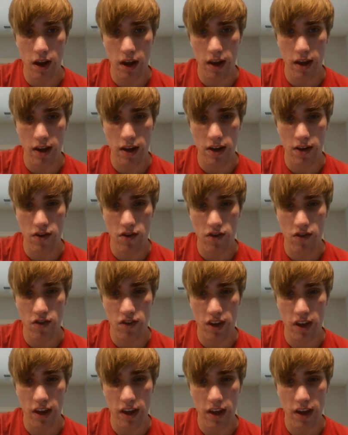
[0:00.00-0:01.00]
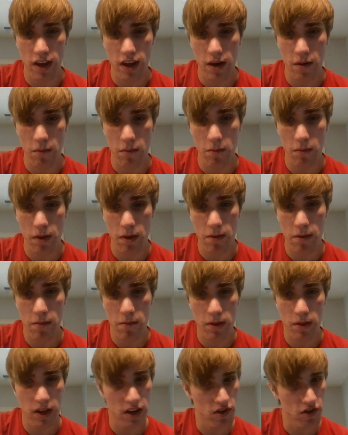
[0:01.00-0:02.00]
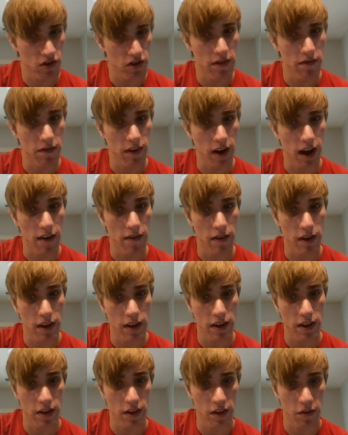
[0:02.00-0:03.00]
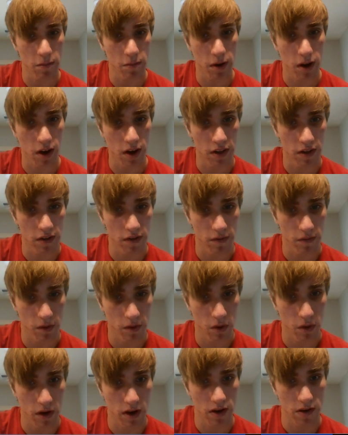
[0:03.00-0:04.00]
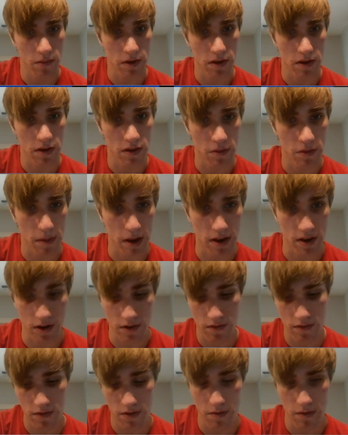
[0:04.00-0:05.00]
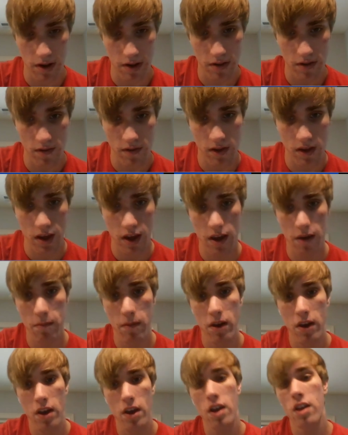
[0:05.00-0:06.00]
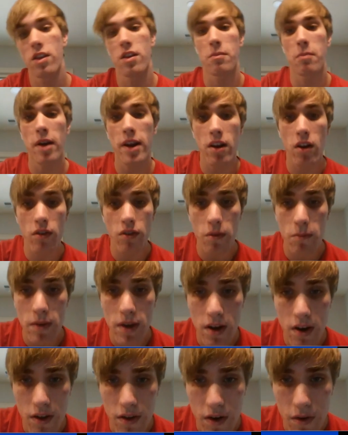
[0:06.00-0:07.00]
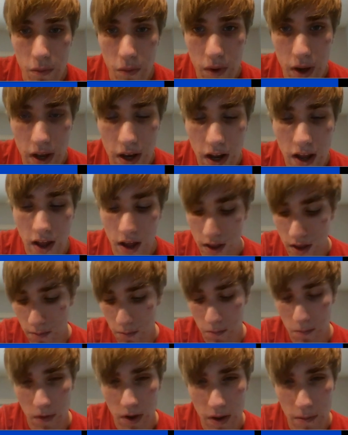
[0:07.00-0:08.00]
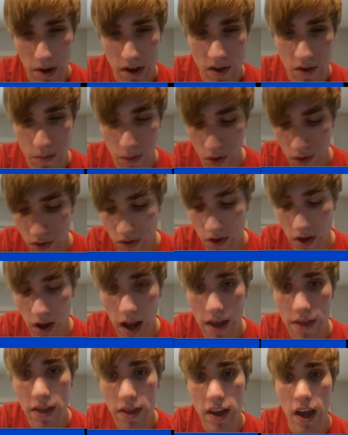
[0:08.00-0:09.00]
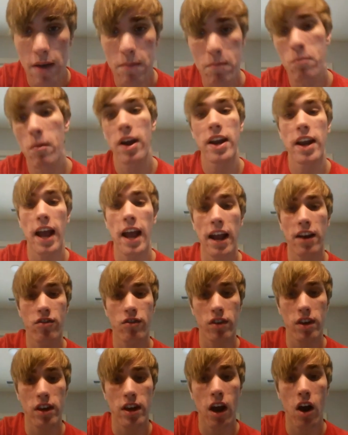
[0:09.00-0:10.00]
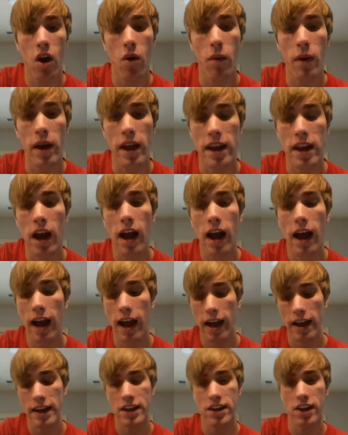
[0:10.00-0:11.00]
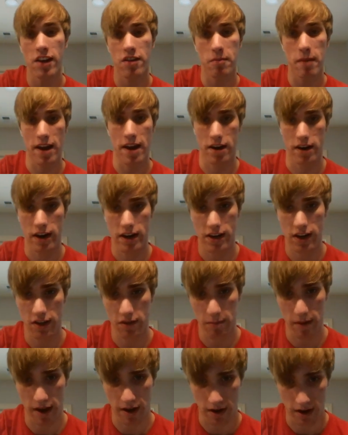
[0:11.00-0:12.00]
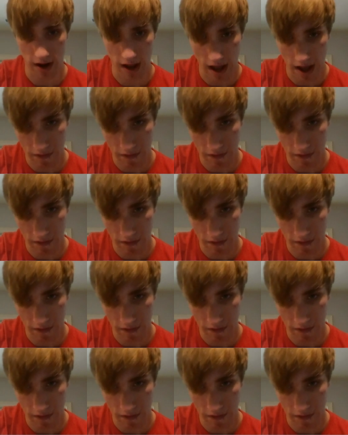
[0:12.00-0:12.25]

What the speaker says: I can just take and maybe play g5, and then this pawn is going to be cemented for the rest of the game. There might also be another... Wait, am I supposed to... I think I might actually... Oh, wait. It does matter. It does matter.